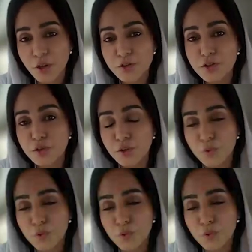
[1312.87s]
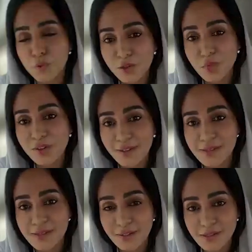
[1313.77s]
Start your period,
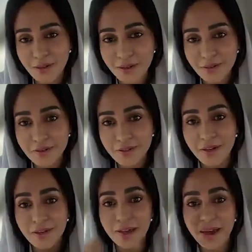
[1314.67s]
when does it start?